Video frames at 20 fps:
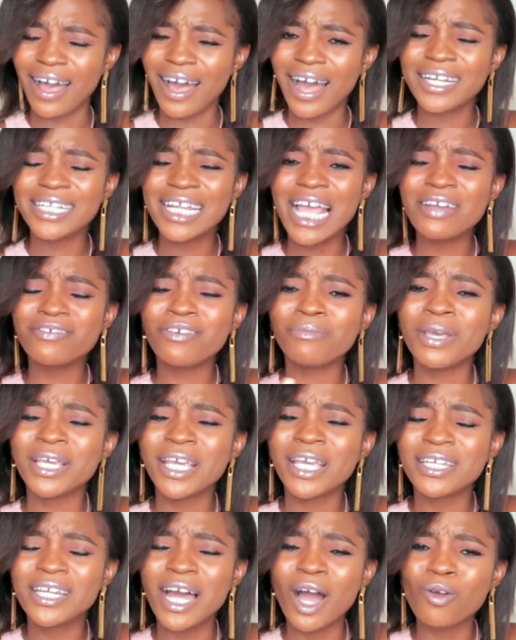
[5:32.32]
And they're even
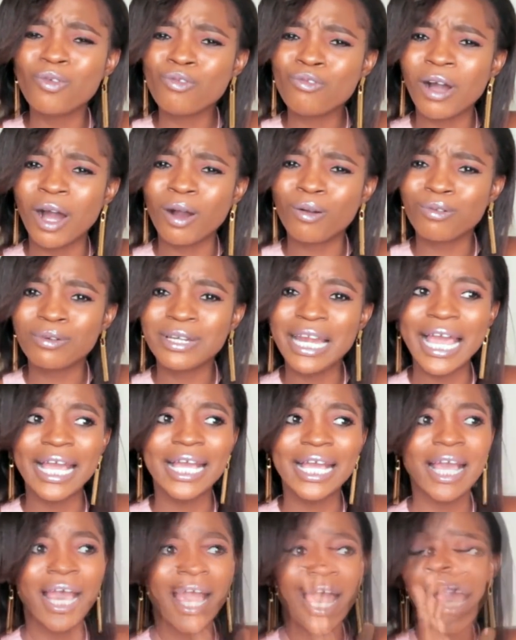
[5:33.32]
making a who.
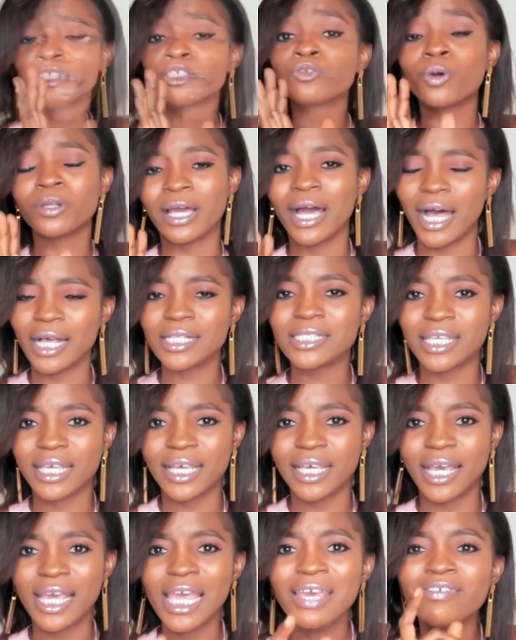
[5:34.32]
Like, I just want to ask
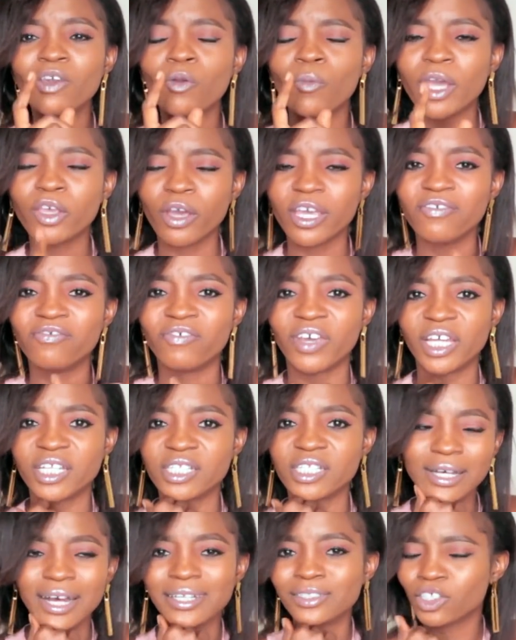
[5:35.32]
you, if you were your
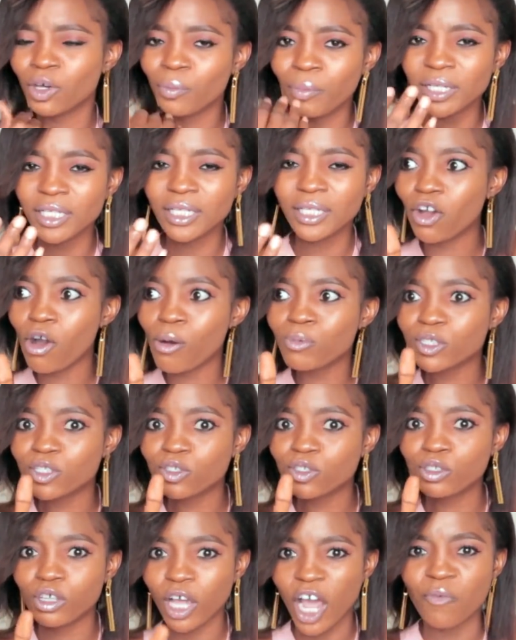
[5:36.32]
event and somebody comes to
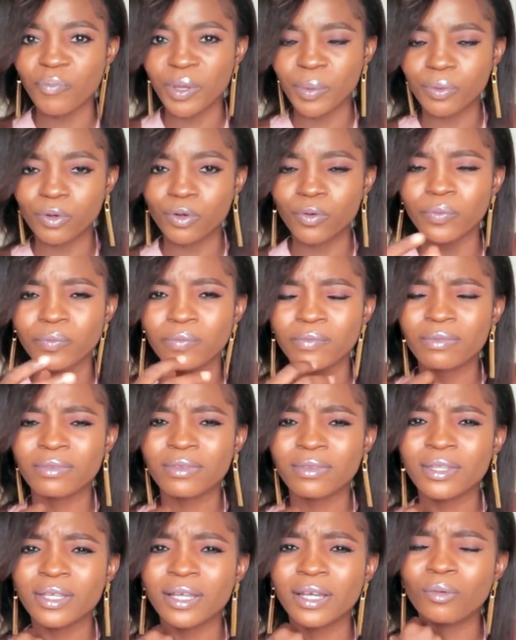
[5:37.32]
the camp people,
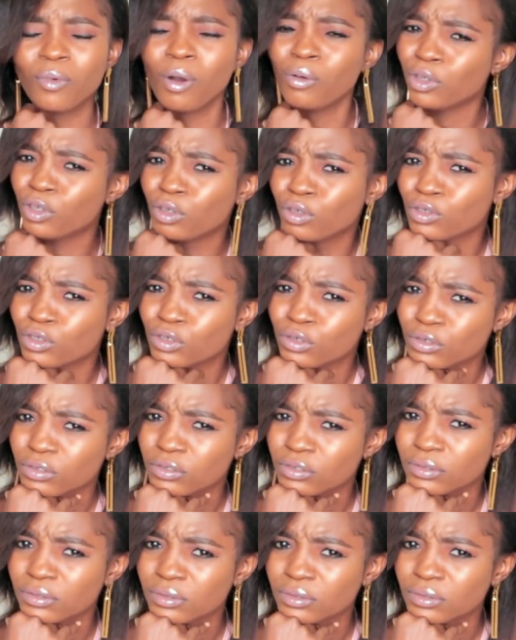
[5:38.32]
what would you do?